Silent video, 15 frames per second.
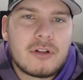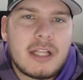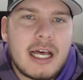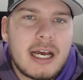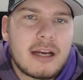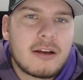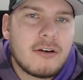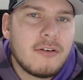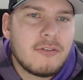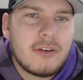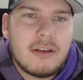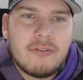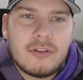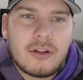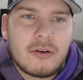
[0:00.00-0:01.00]
lack of
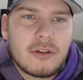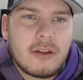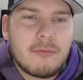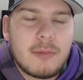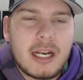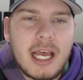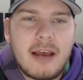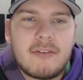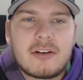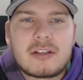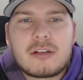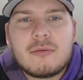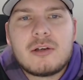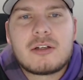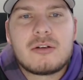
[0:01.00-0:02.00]
even though they've been having
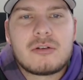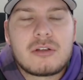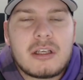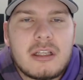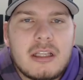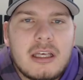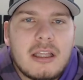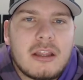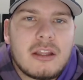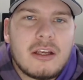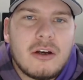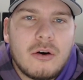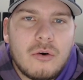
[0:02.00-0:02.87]
some issues lately the